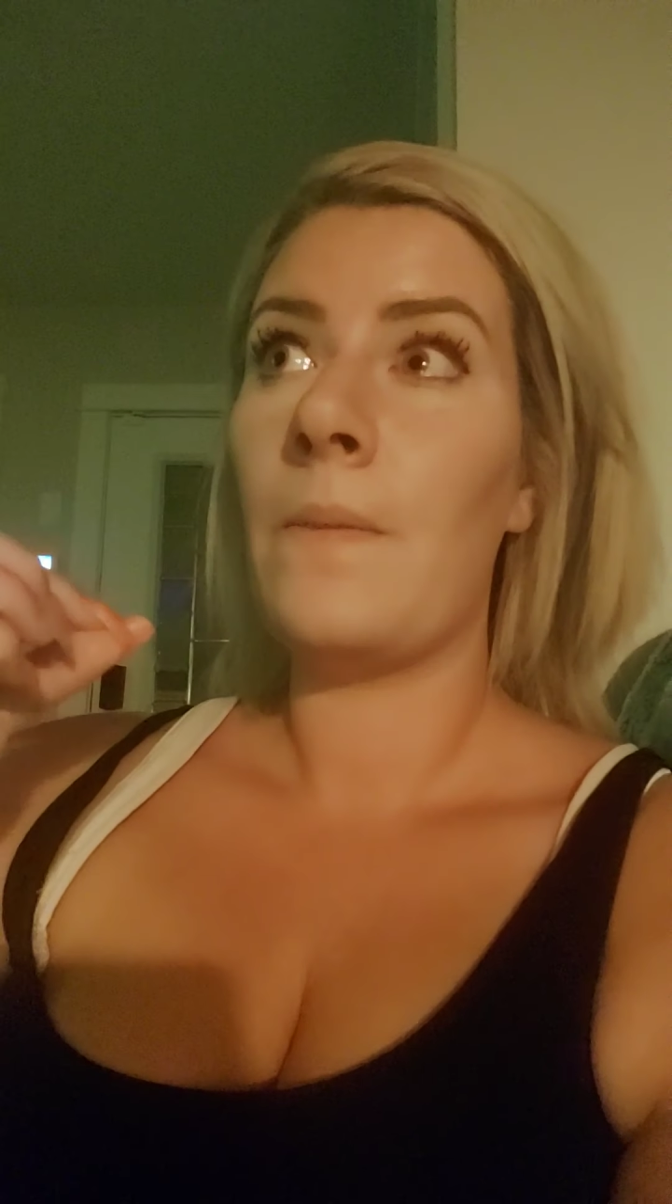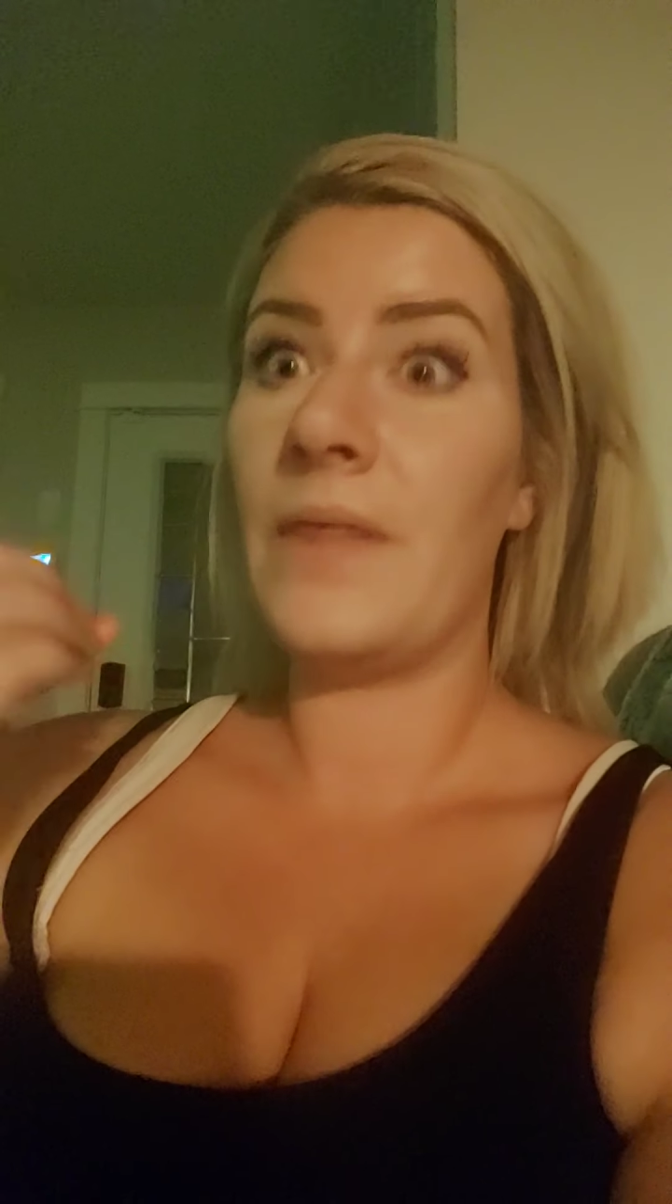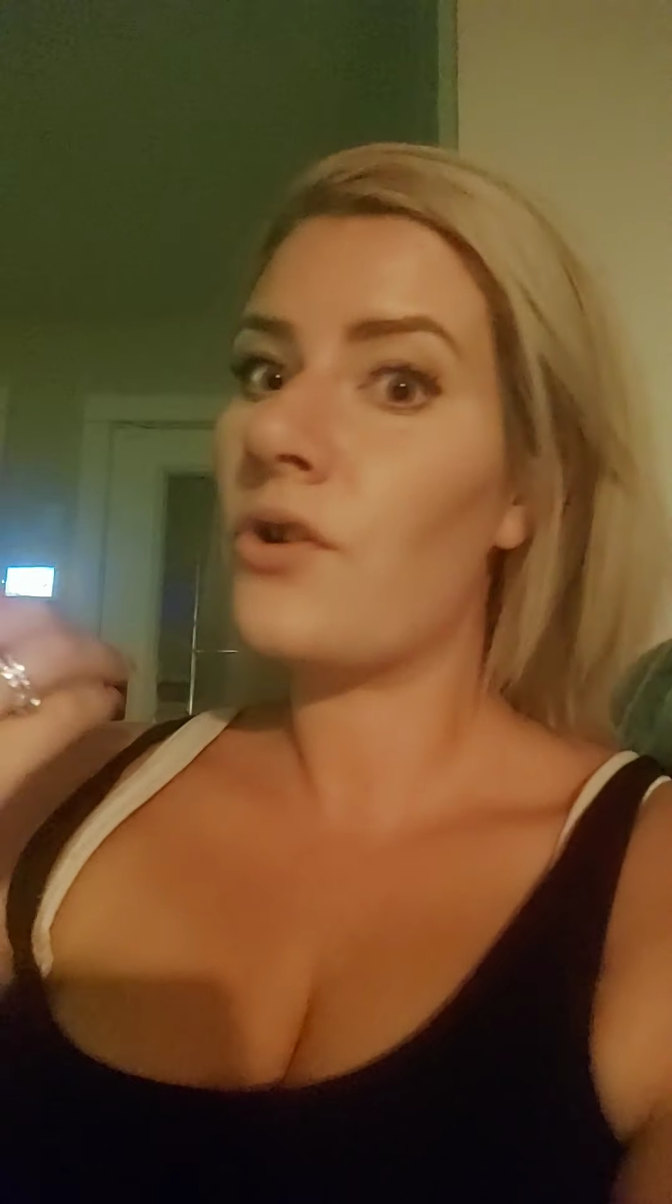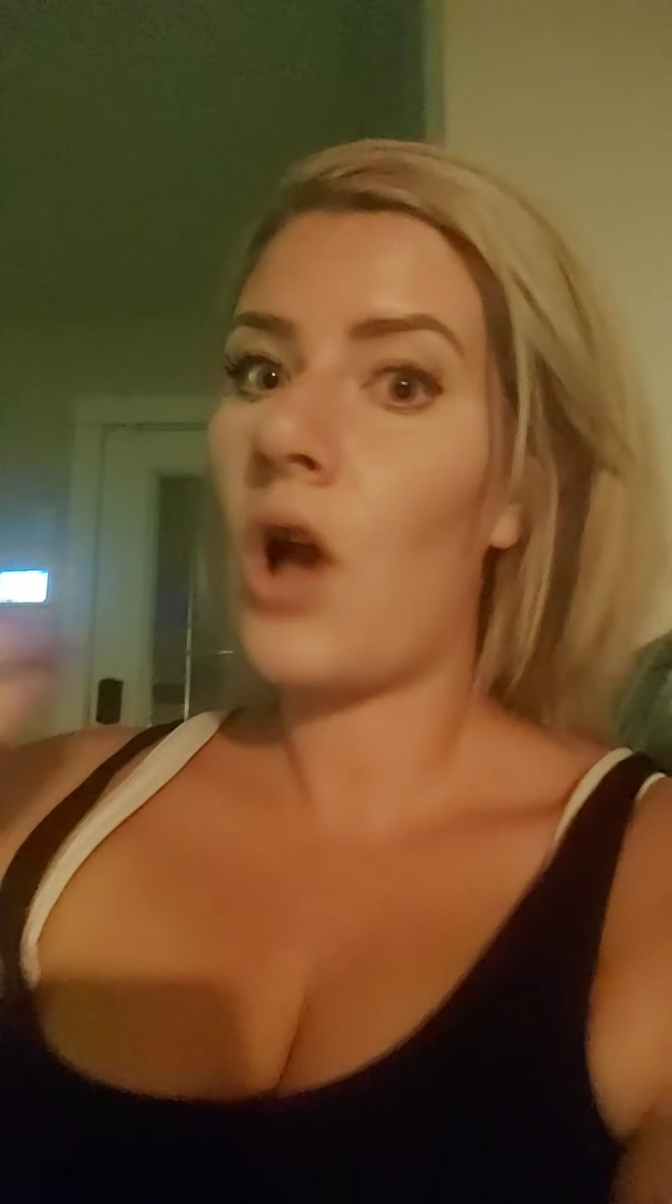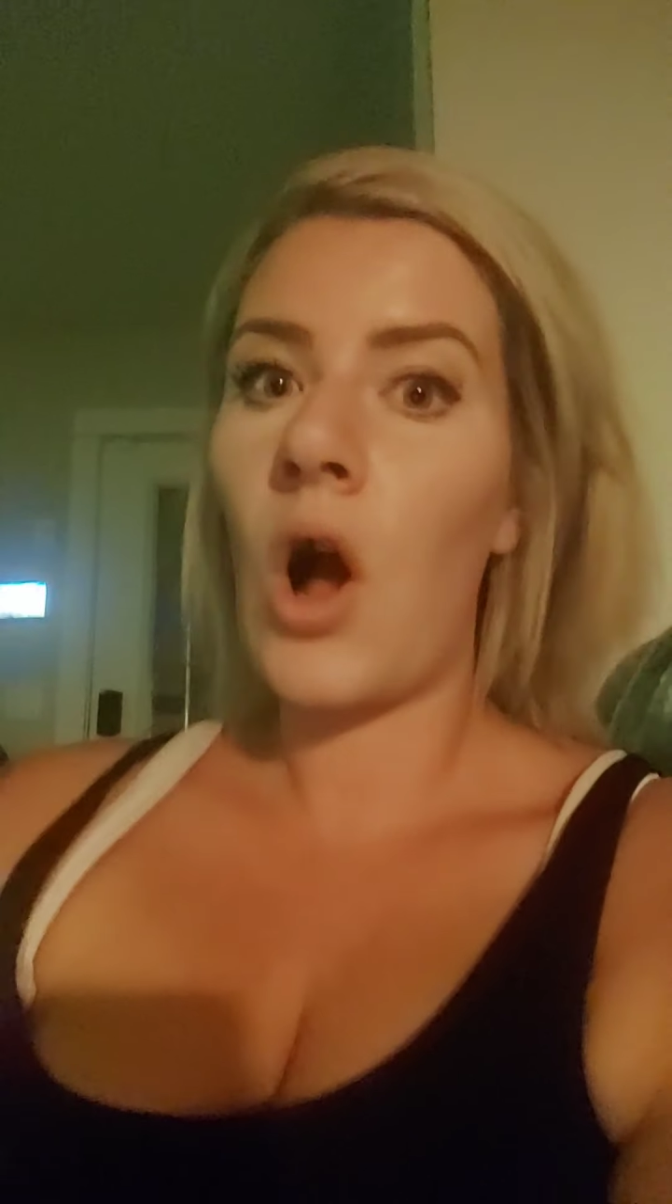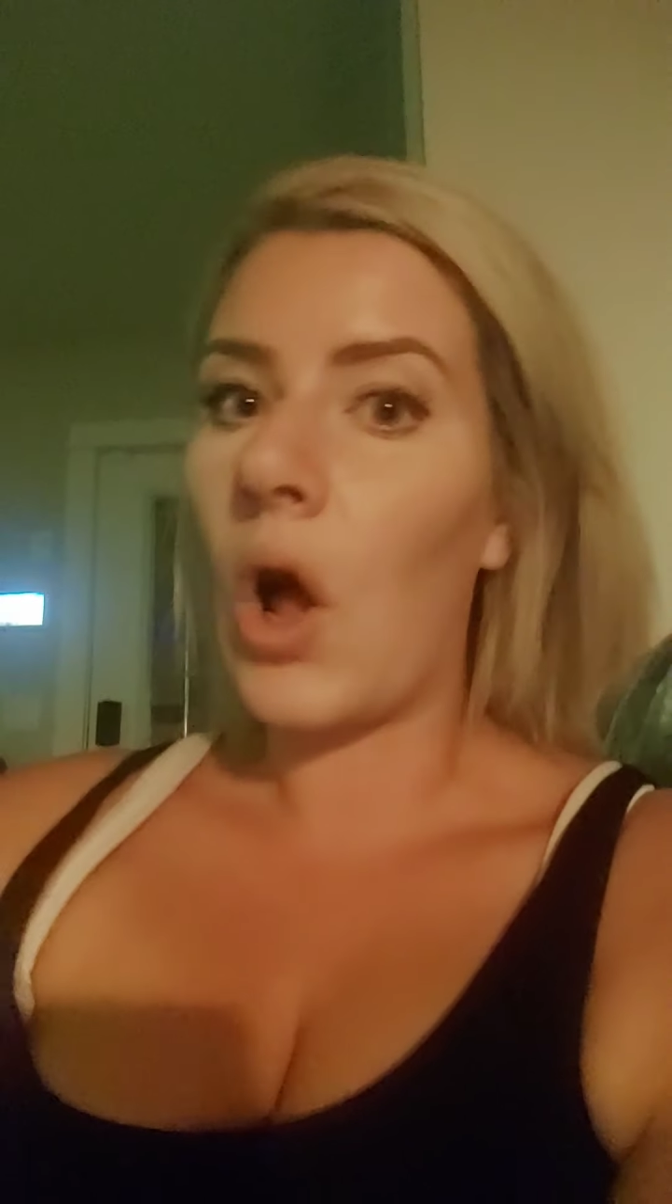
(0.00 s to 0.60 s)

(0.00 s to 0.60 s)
they're not